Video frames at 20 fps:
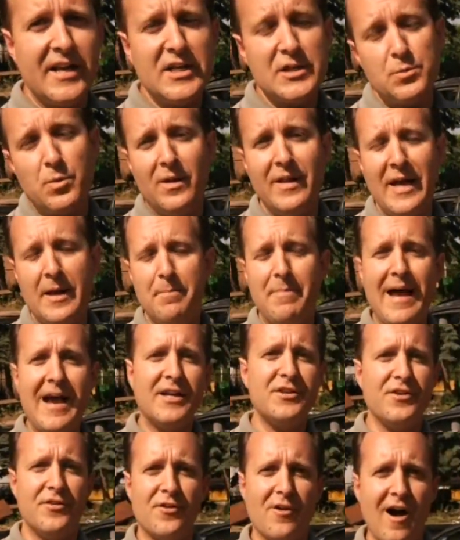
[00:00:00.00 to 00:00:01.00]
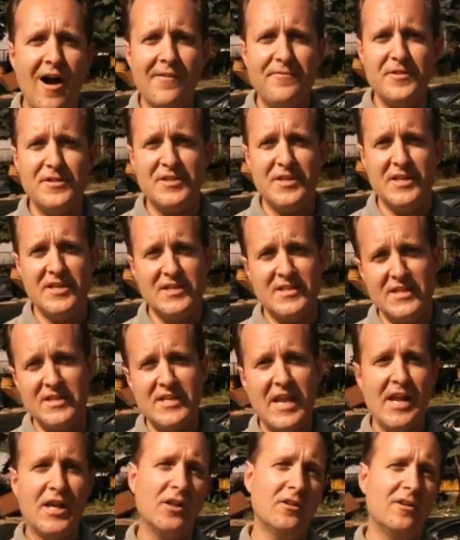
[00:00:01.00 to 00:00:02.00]
And I guess we'll head back to their offices
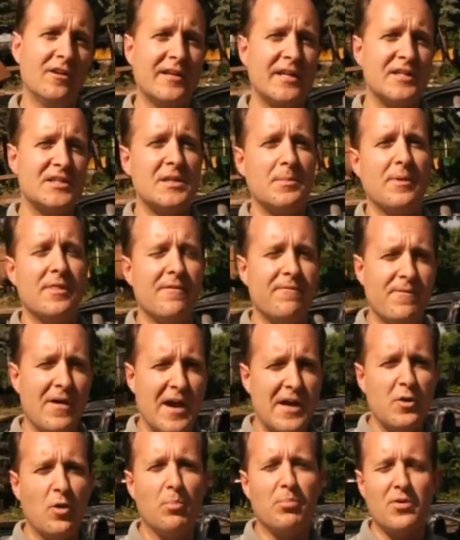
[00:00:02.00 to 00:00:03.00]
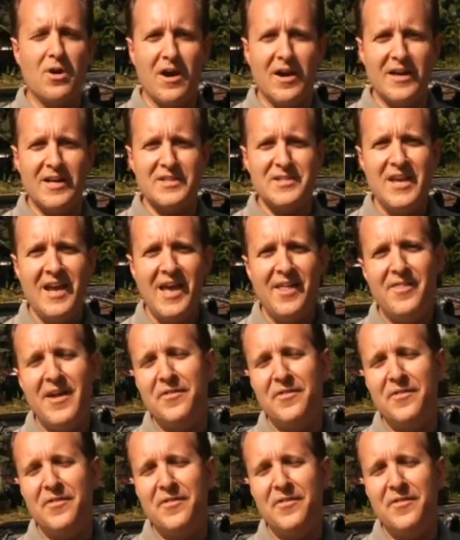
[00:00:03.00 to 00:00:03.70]
and take a look at some of the final products